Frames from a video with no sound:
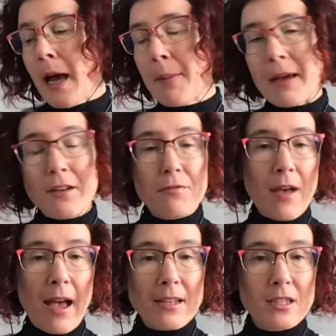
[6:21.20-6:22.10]
Um, and in
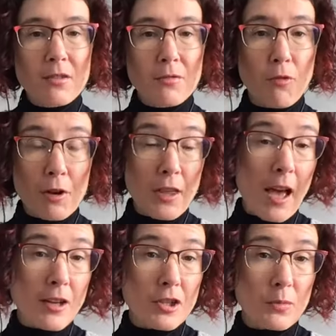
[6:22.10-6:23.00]
fact, for the
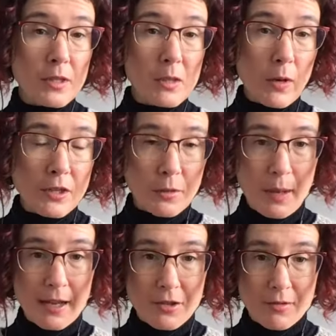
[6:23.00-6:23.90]
actual sweater
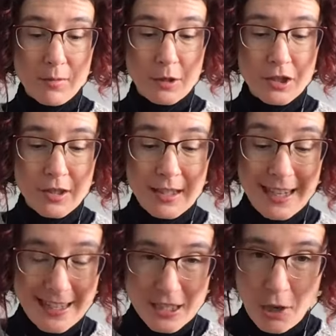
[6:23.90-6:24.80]
pattern, which it,
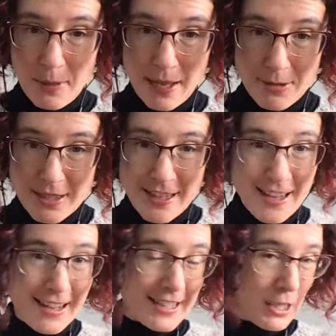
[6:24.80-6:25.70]
it is coming out
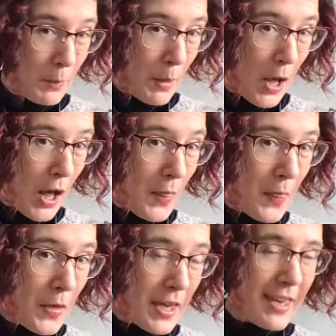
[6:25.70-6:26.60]
today, it's up
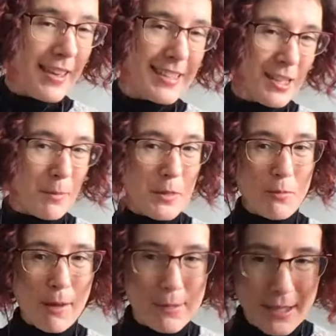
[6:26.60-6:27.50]
on the it's up on the
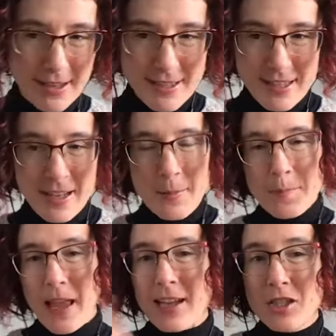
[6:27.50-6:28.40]
website.
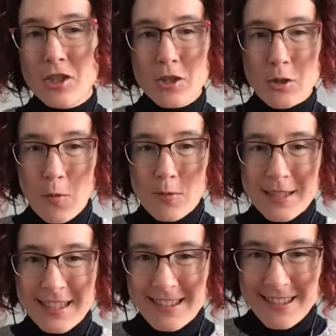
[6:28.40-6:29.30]
And
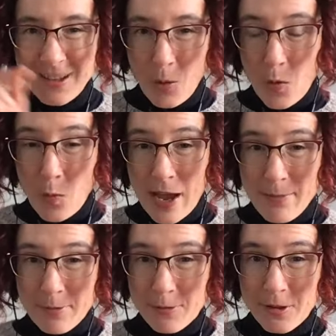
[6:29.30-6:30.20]
don't go away
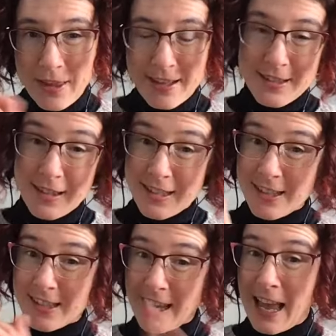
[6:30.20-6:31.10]
before the end of this
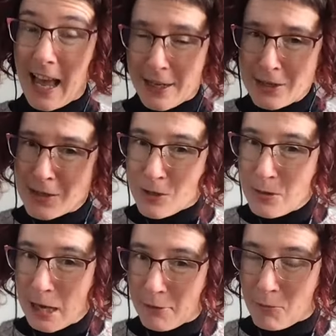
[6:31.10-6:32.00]
because I, I do
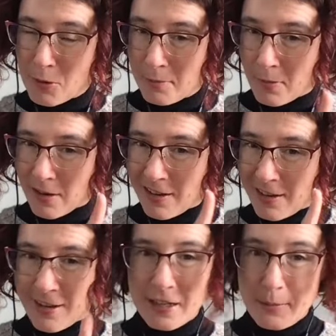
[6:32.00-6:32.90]
have one more
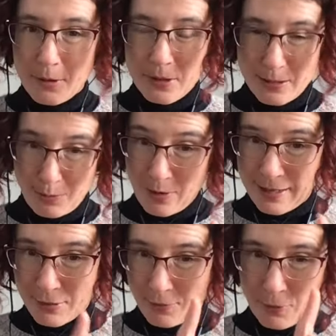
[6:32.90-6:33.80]
early bird
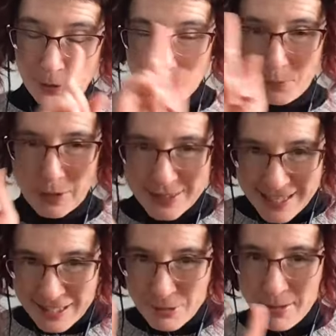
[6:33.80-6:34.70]
surprise for you, but I'll
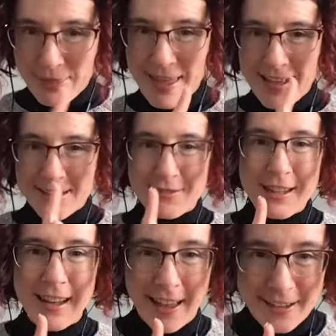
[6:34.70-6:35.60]
tell you at the end of
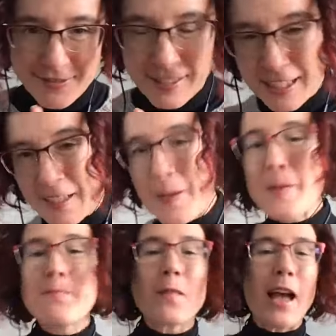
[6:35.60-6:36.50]
the live.
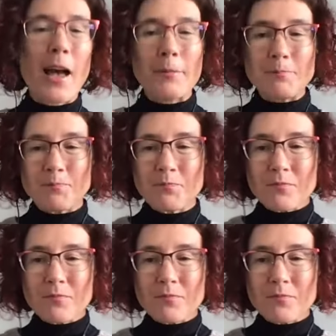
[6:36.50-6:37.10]
Um,